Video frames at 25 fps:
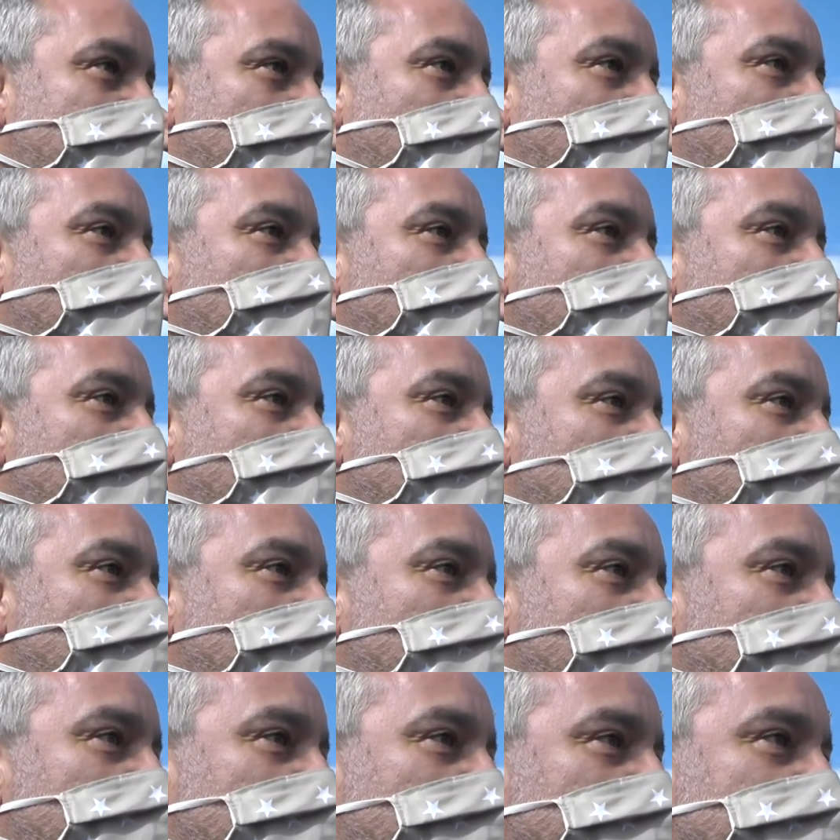back.
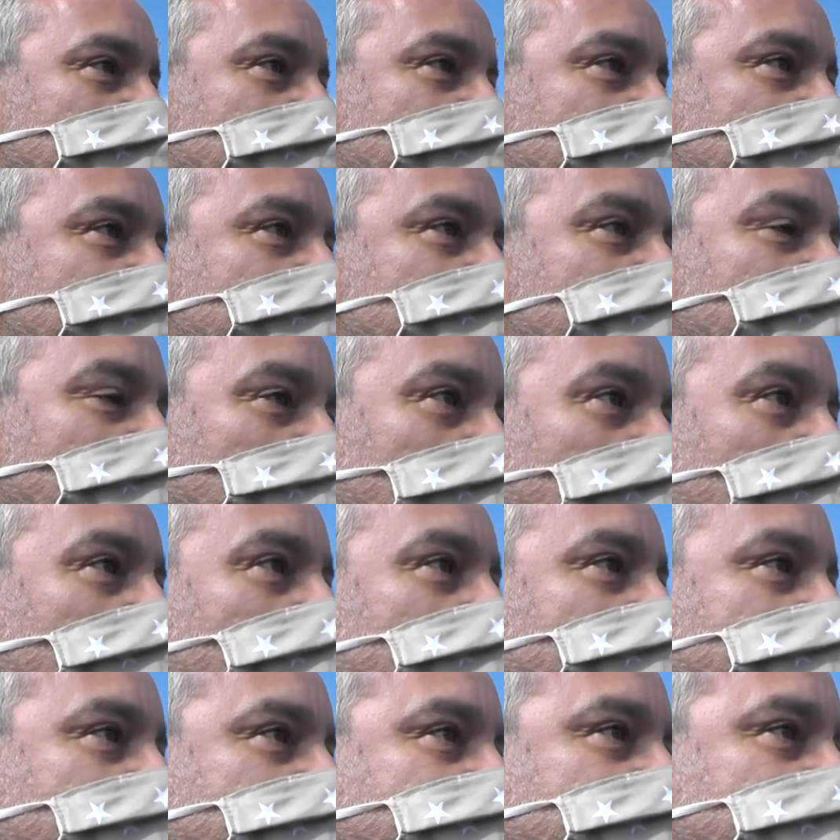At the back? Yeah.
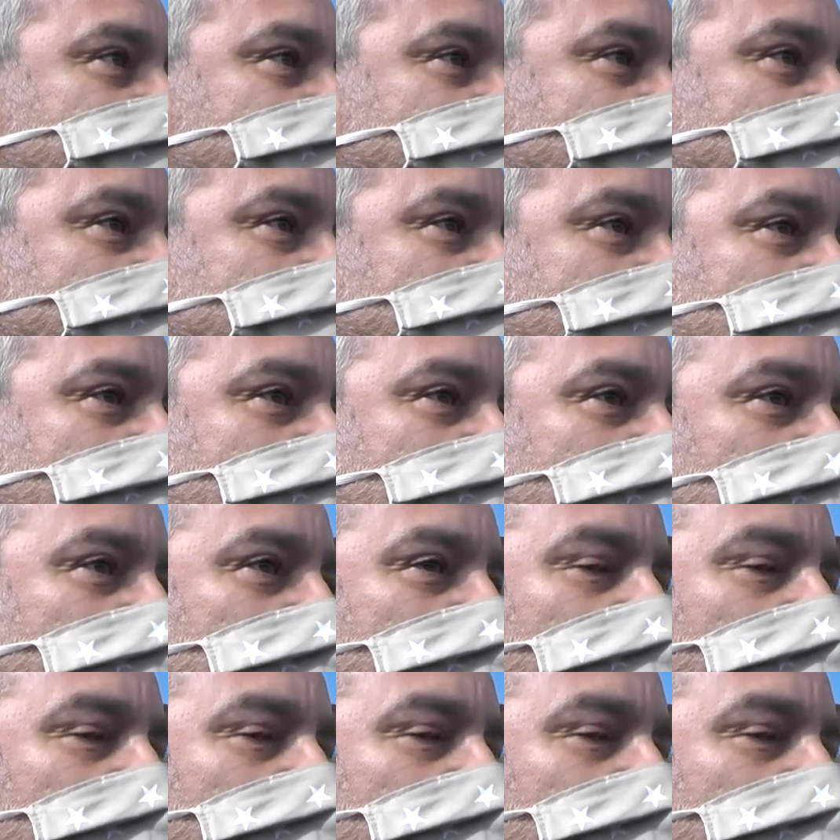All we need is to be